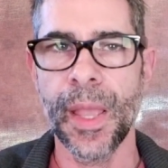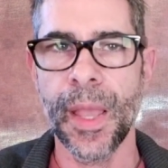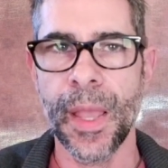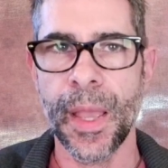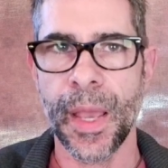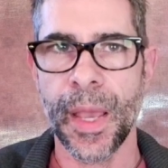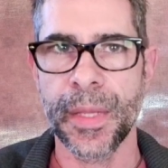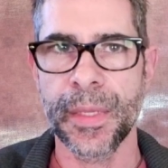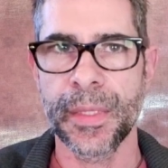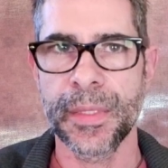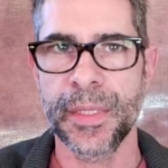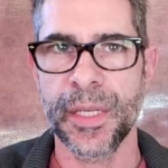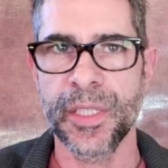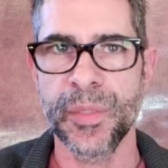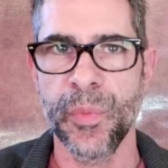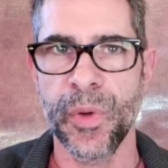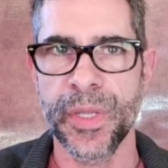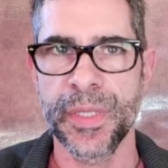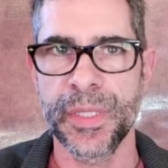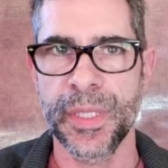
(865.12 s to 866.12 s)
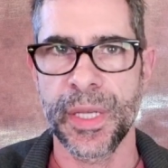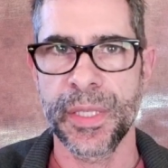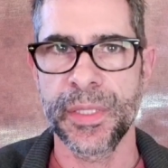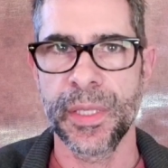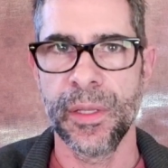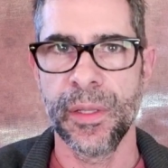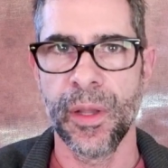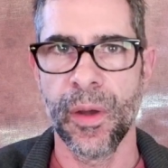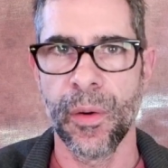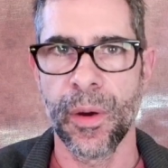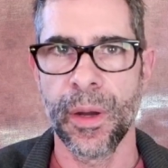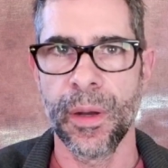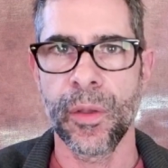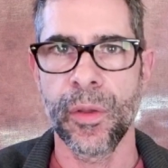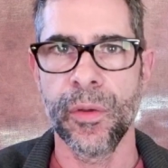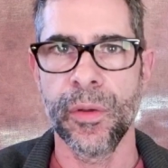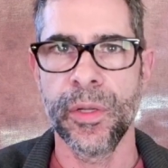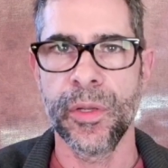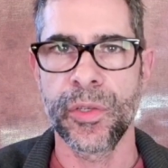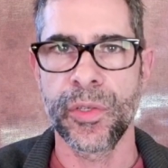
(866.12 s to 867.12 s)
At 6.6 and lower,
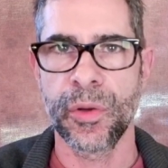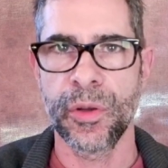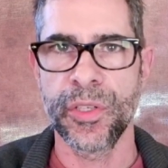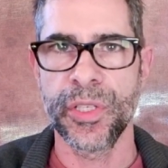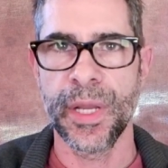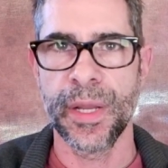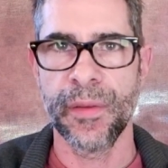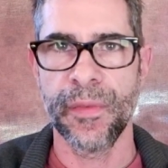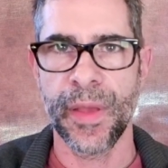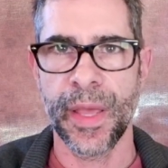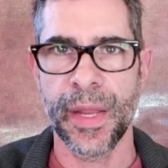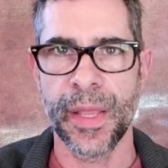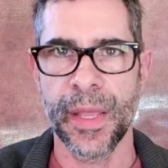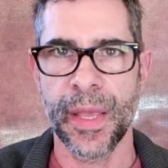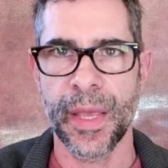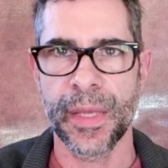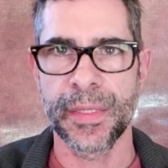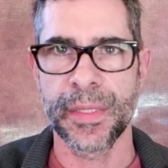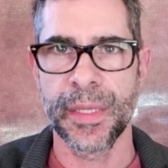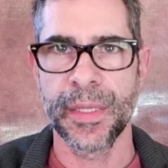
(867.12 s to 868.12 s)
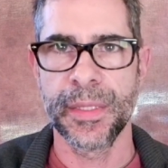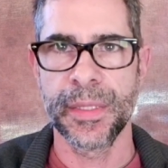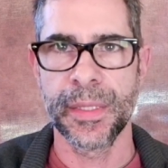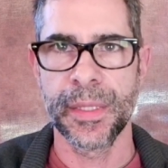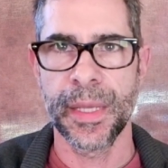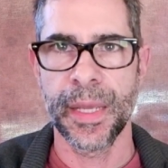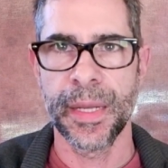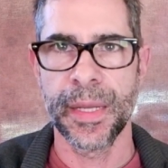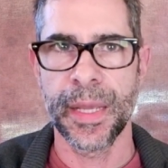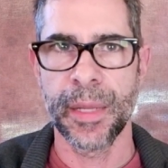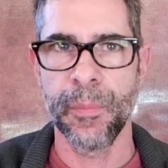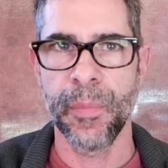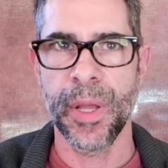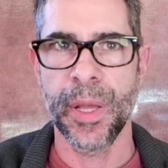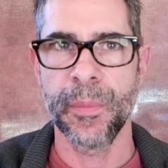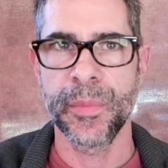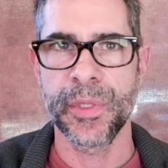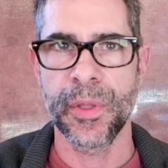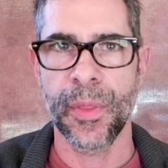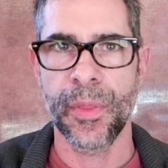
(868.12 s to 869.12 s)
good short-chain fatty acids can get
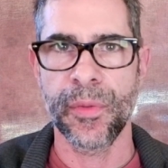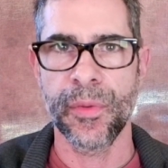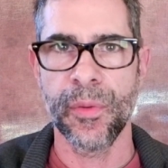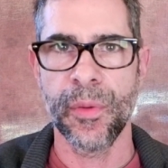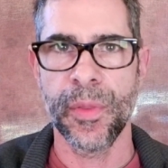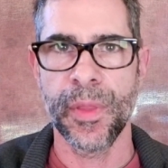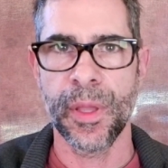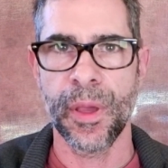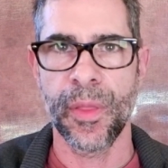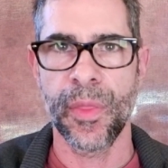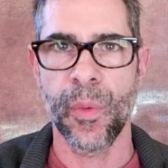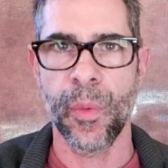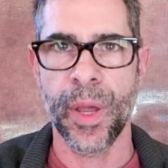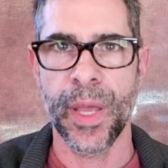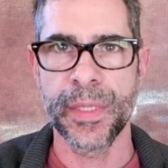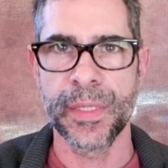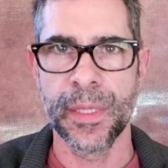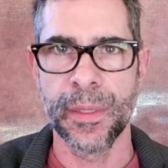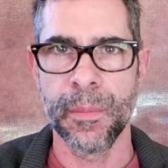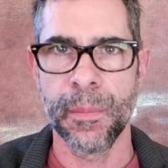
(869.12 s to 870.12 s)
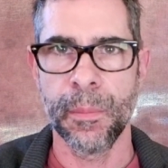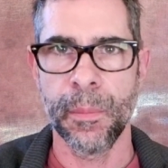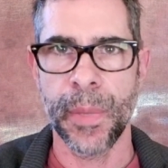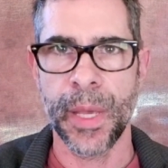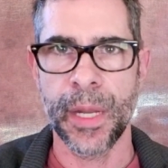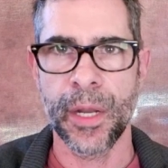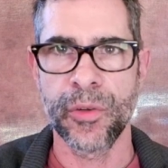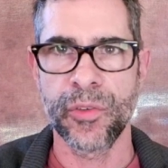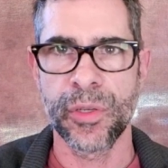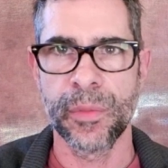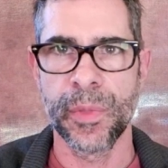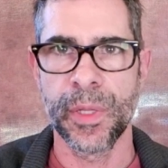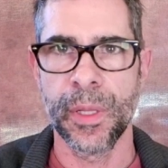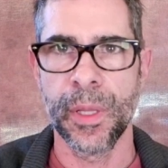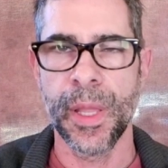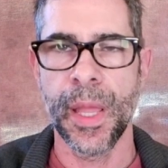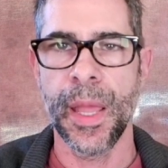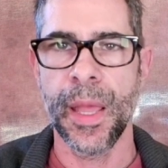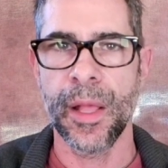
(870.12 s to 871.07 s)
pumped through the otherwise impenetrable